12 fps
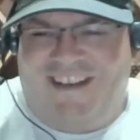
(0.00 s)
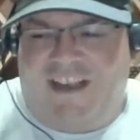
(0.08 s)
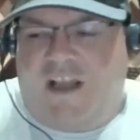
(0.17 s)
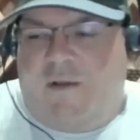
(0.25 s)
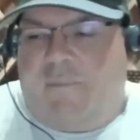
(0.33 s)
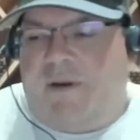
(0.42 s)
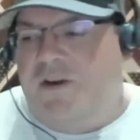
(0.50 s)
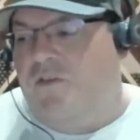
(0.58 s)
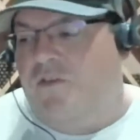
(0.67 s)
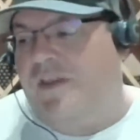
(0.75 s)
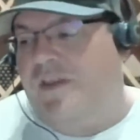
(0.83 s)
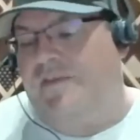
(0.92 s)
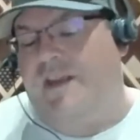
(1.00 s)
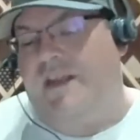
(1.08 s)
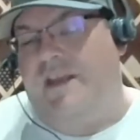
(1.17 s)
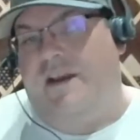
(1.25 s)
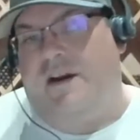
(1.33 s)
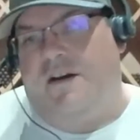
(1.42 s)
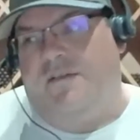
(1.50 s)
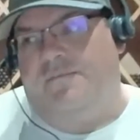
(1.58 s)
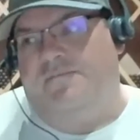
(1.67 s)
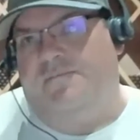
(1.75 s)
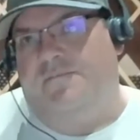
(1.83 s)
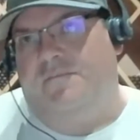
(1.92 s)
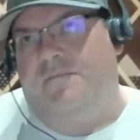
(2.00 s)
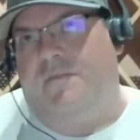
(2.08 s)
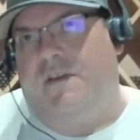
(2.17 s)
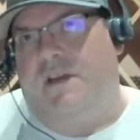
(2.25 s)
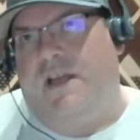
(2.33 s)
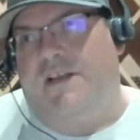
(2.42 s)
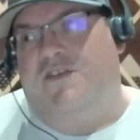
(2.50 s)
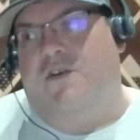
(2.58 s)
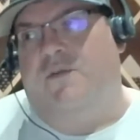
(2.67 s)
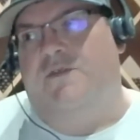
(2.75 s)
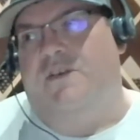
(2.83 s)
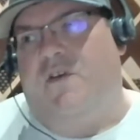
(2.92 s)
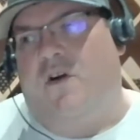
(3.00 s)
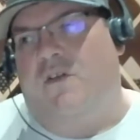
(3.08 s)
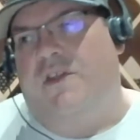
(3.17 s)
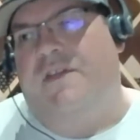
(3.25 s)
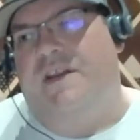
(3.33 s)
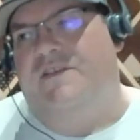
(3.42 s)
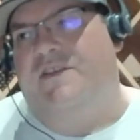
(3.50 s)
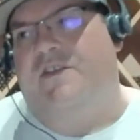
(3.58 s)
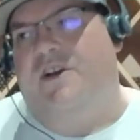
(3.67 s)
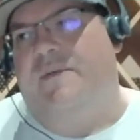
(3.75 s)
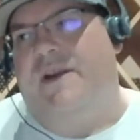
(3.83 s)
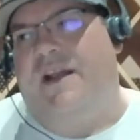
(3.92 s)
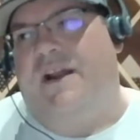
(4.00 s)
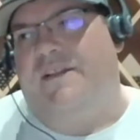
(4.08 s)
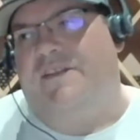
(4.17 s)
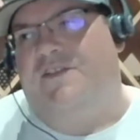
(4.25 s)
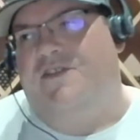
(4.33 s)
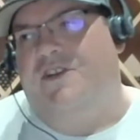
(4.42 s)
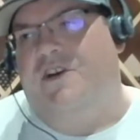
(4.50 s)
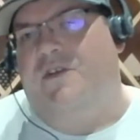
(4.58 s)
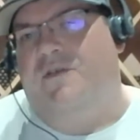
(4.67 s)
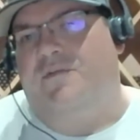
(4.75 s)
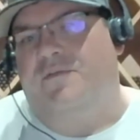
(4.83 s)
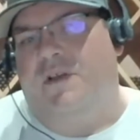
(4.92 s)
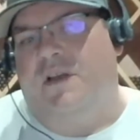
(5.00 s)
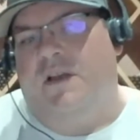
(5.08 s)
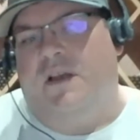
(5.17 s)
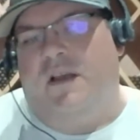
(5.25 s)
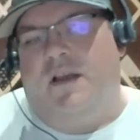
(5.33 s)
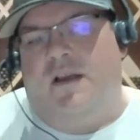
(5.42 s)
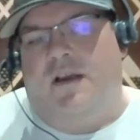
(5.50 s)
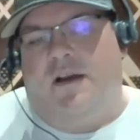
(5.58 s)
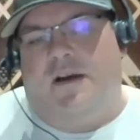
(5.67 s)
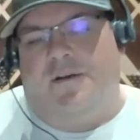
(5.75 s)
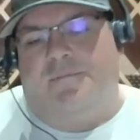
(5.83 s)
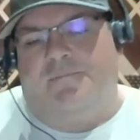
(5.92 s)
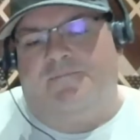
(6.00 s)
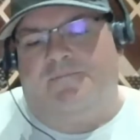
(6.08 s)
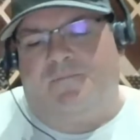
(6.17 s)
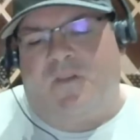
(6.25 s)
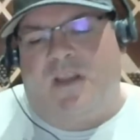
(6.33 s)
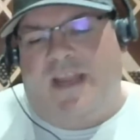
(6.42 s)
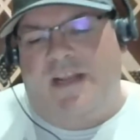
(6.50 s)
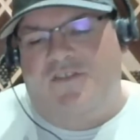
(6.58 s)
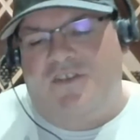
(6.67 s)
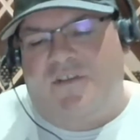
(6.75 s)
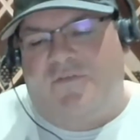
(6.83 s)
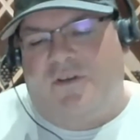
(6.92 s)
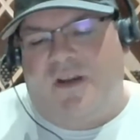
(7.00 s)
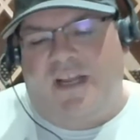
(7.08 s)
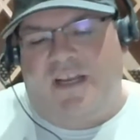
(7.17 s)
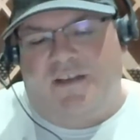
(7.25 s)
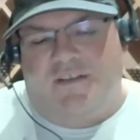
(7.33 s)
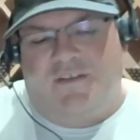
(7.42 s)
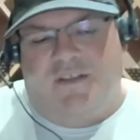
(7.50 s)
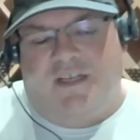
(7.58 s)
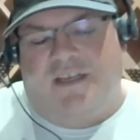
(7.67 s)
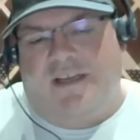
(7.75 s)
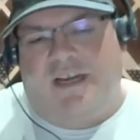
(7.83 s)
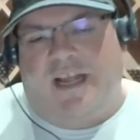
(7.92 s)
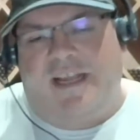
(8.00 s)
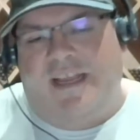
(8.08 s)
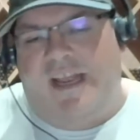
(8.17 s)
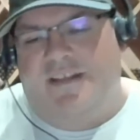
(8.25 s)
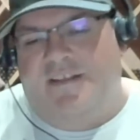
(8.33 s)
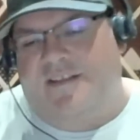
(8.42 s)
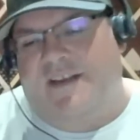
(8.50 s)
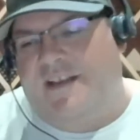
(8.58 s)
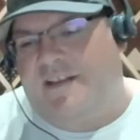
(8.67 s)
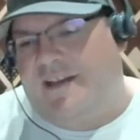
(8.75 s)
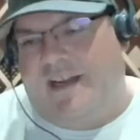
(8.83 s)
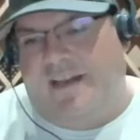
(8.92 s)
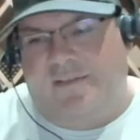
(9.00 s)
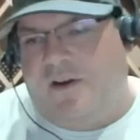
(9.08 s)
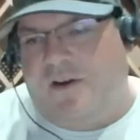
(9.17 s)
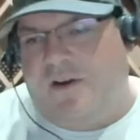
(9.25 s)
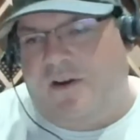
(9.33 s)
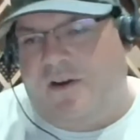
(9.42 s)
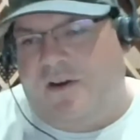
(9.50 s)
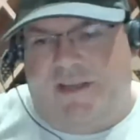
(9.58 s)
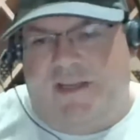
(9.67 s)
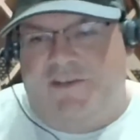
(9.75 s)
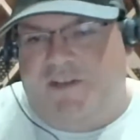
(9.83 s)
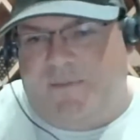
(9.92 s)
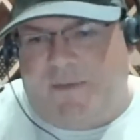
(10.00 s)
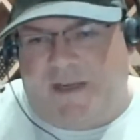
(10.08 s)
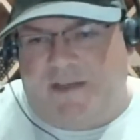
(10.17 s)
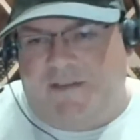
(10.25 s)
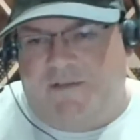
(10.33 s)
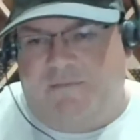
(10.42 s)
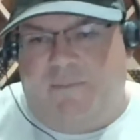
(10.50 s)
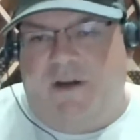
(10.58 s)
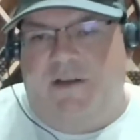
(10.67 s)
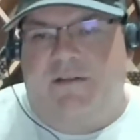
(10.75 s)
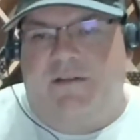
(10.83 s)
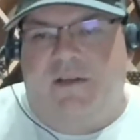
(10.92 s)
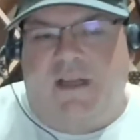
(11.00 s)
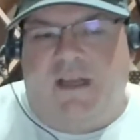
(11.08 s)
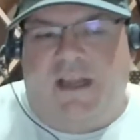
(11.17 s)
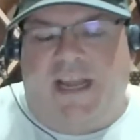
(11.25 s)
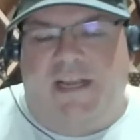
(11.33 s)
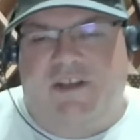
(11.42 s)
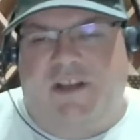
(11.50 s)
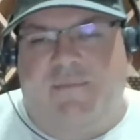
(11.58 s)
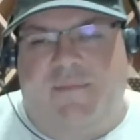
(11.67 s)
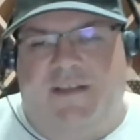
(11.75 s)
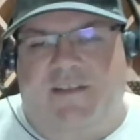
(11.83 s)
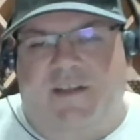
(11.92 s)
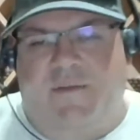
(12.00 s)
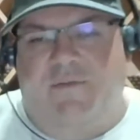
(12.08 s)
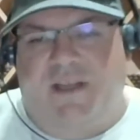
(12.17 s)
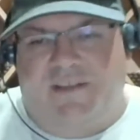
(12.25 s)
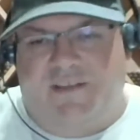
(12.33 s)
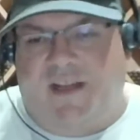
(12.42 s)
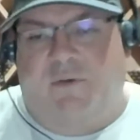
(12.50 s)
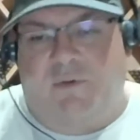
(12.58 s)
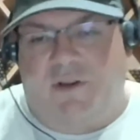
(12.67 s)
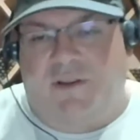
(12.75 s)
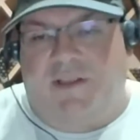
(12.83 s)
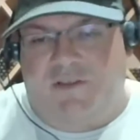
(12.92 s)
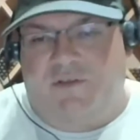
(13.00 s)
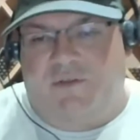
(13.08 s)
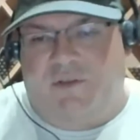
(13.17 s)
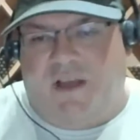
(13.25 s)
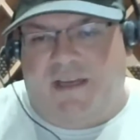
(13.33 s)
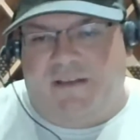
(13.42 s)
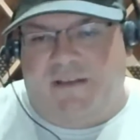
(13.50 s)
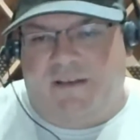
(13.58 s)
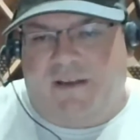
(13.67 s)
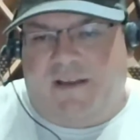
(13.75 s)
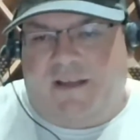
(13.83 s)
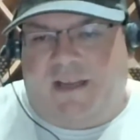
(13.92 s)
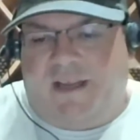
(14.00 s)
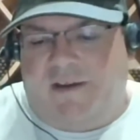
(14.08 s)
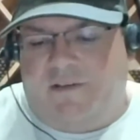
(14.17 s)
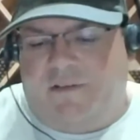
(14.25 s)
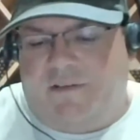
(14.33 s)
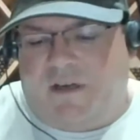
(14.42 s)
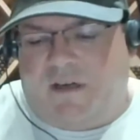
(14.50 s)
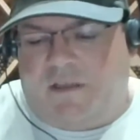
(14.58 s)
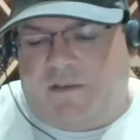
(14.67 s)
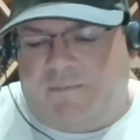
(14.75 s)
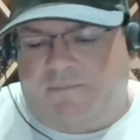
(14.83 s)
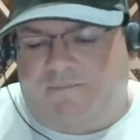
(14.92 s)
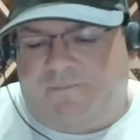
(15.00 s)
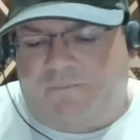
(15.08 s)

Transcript: but you know the the um, in terms of all the things that are coming out at the show, um, AJ Fernandez, and, and I can't say that I love everything AJ makes, but AJ makes some things that I really do like. And, um,